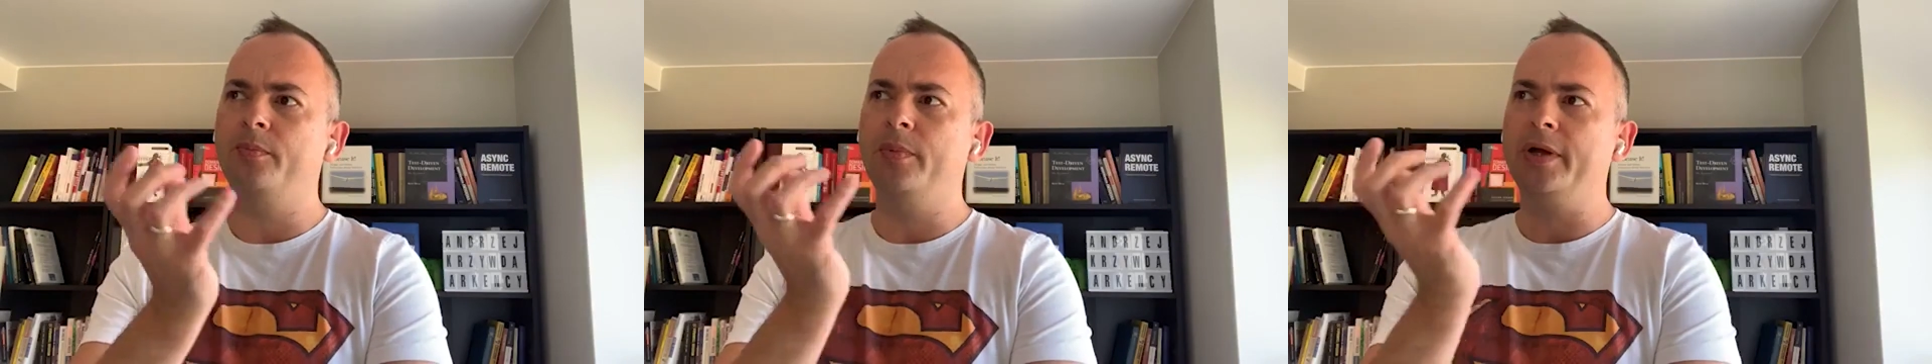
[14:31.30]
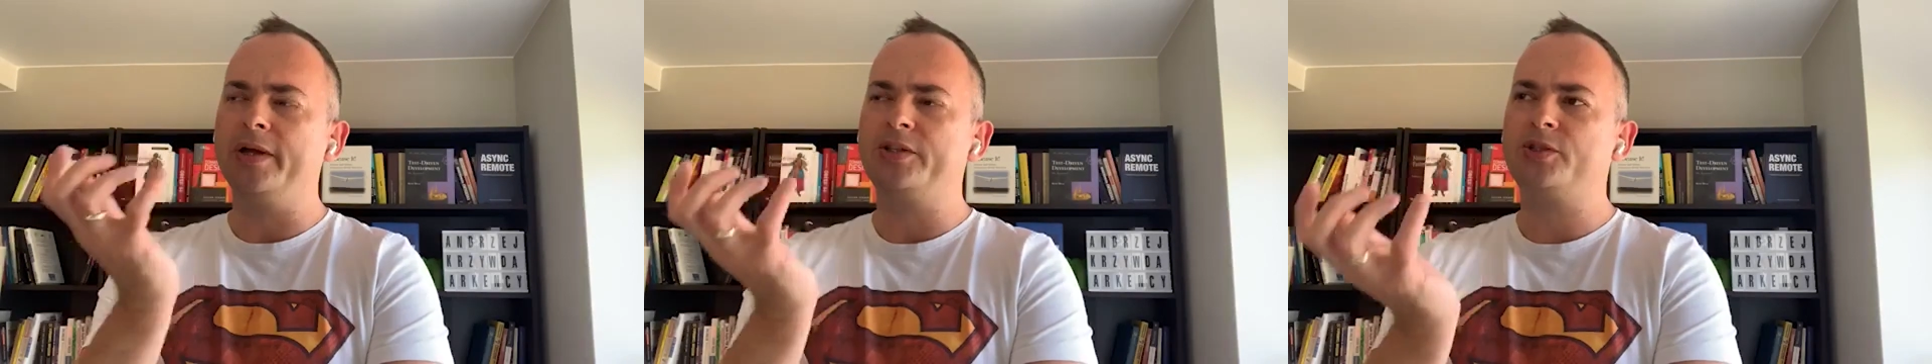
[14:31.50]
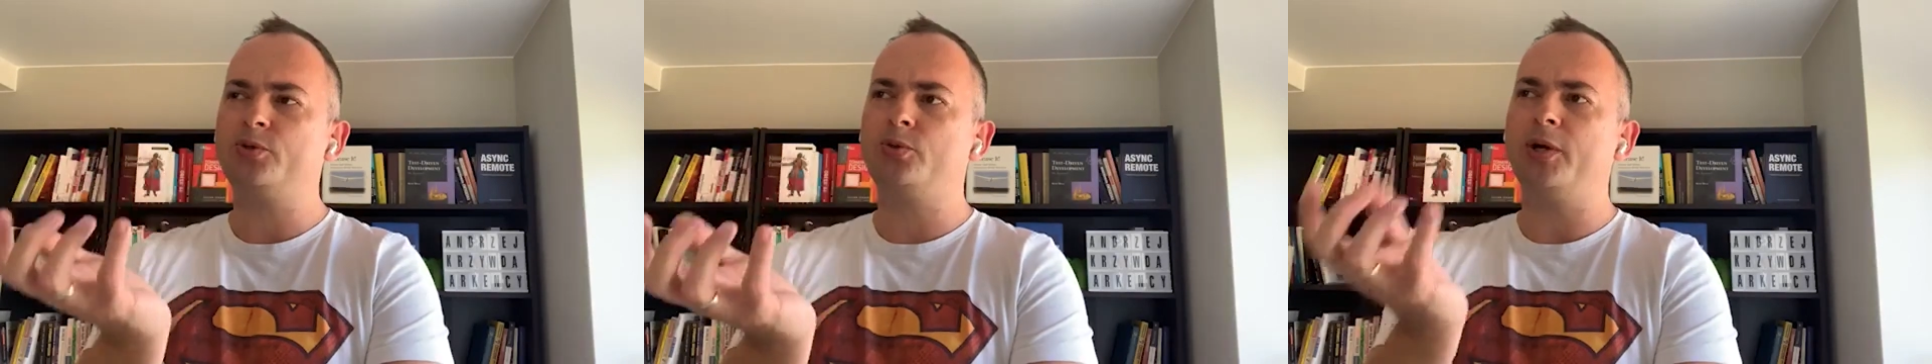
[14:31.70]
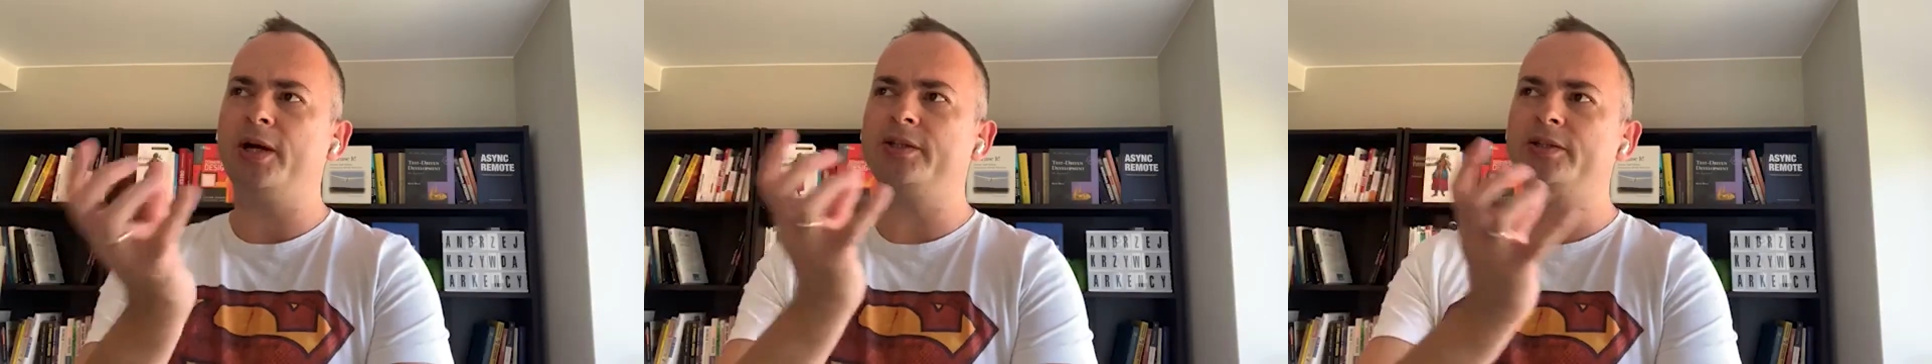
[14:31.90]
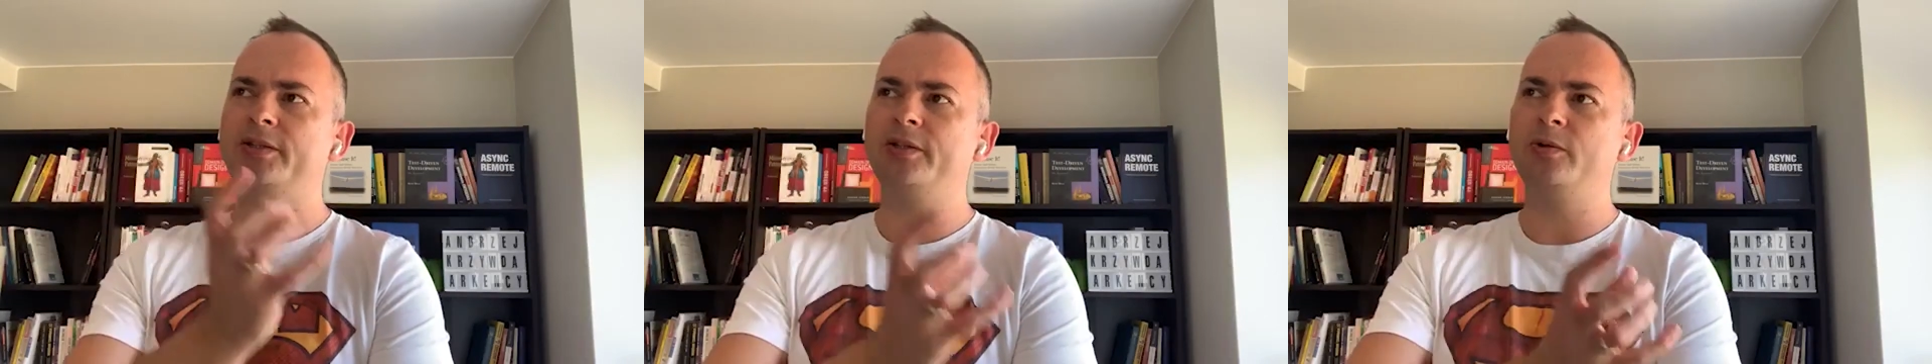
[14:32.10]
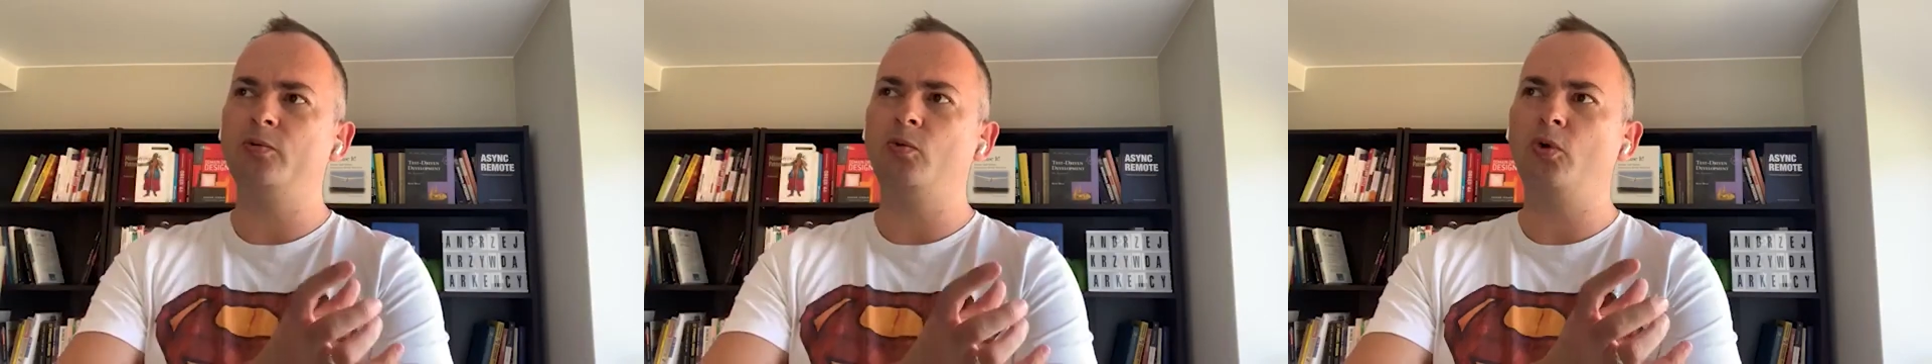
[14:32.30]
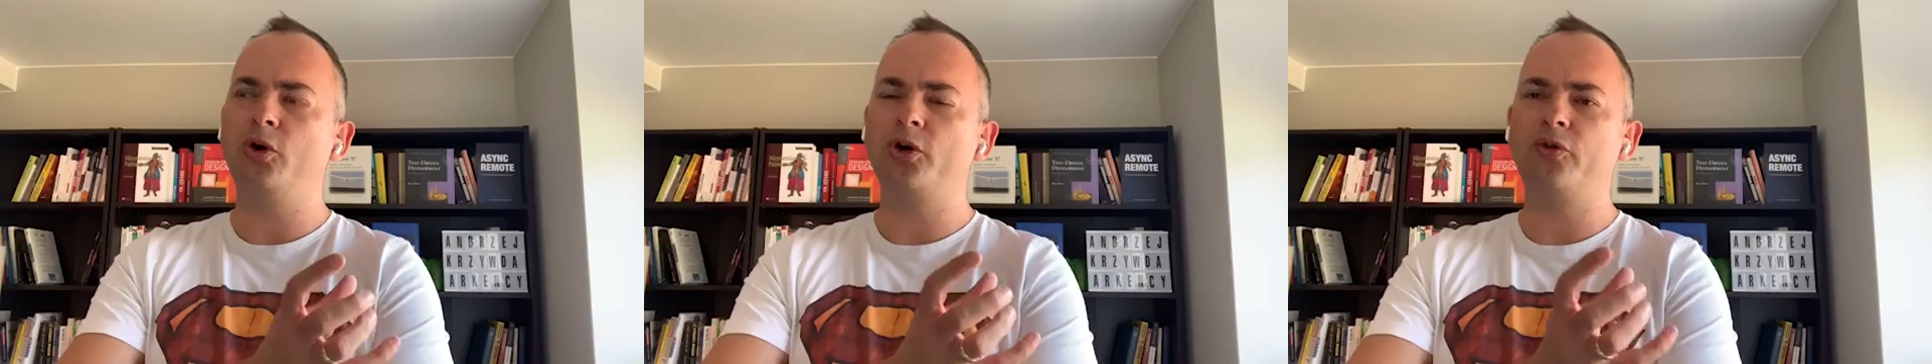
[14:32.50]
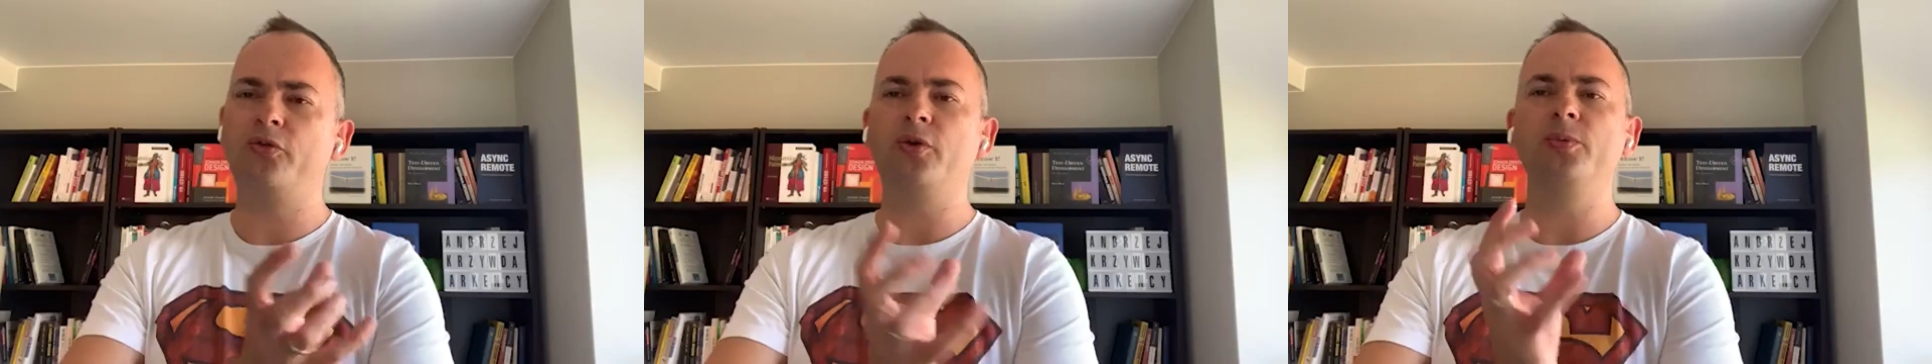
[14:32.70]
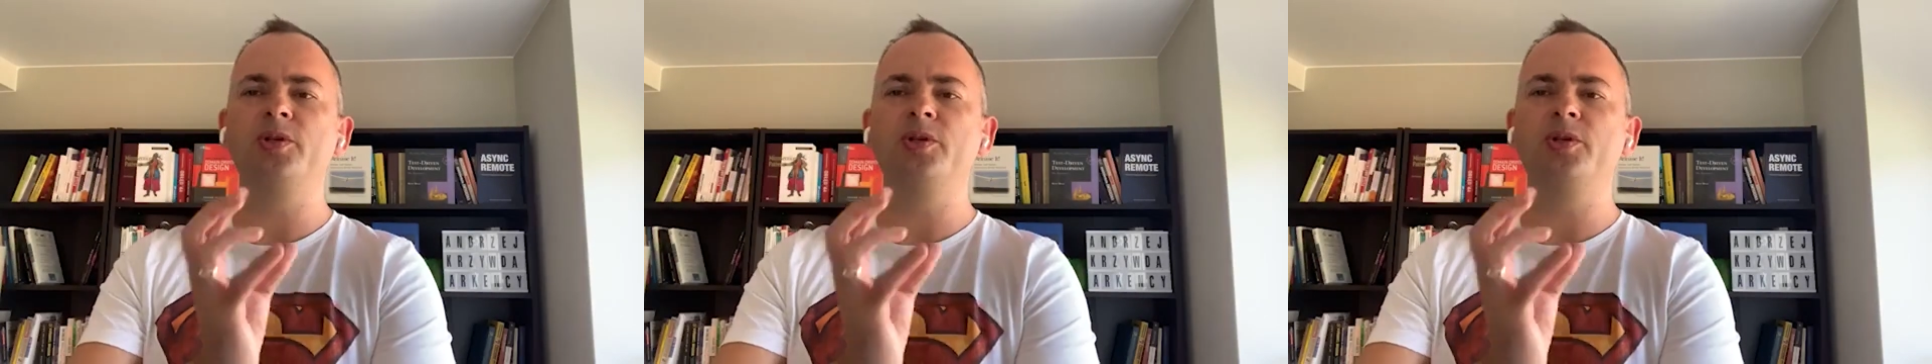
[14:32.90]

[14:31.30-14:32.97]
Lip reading: extract the work from